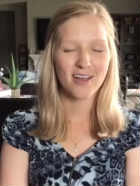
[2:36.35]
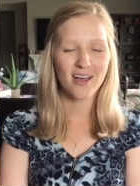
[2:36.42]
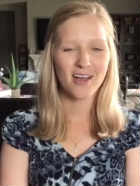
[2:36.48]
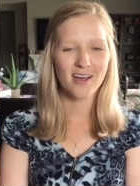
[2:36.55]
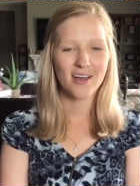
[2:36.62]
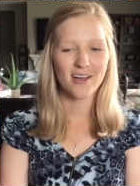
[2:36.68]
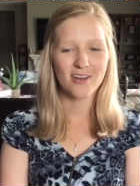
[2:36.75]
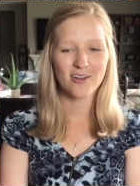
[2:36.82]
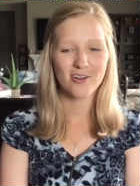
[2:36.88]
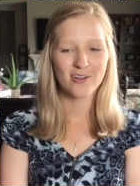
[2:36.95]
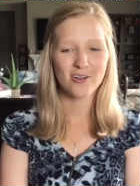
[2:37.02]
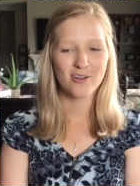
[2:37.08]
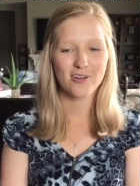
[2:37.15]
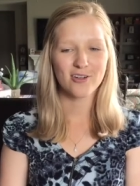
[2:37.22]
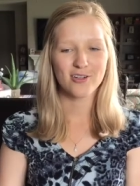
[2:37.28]
Uh,
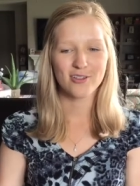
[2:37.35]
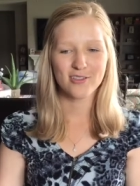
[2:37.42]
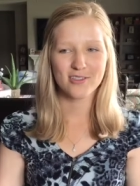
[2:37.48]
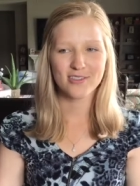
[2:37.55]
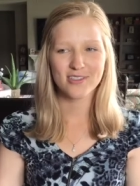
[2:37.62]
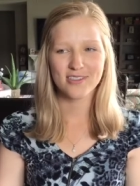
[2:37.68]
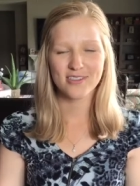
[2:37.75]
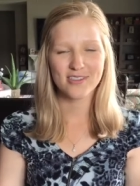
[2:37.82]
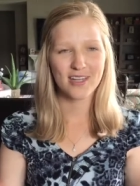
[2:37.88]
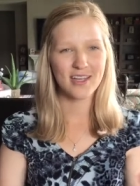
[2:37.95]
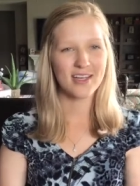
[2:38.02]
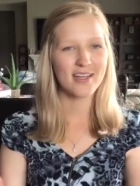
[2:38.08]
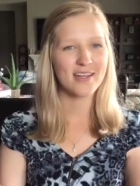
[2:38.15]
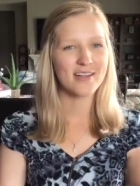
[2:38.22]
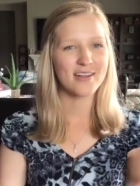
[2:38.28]
her
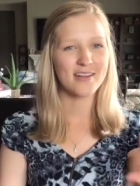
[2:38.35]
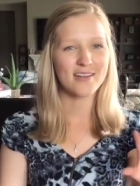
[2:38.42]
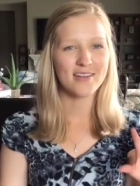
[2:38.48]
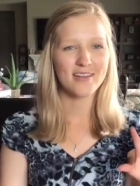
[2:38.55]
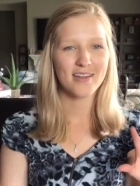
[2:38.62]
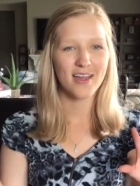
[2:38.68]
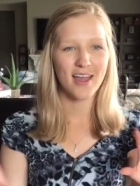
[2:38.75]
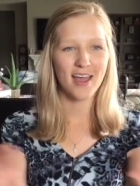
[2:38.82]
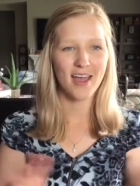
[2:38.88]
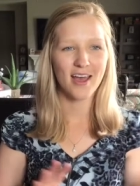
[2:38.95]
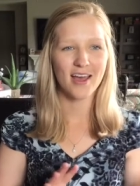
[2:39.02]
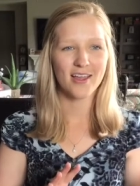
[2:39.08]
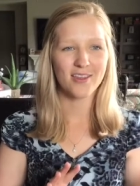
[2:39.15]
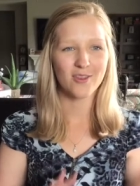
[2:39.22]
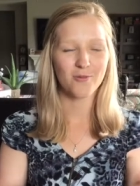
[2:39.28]
stand
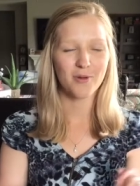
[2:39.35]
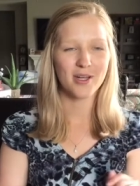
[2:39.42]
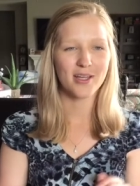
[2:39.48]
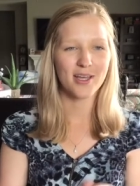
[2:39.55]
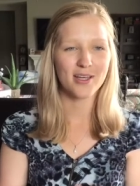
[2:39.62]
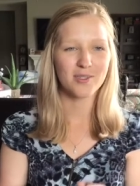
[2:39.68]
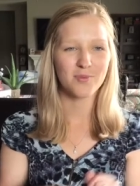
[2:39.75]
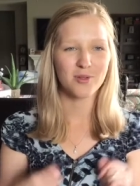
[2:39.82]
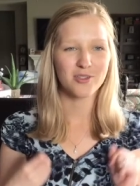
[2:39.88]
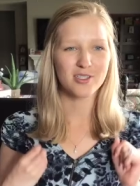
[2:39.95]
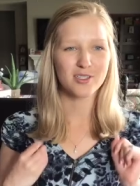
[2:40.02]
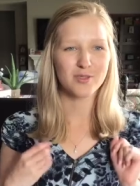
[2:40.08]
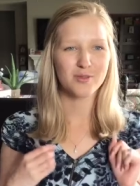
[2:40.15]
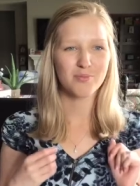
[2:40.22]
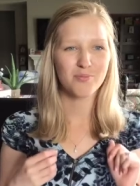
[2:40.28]
at the Wedding Expo
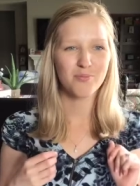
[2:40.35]
just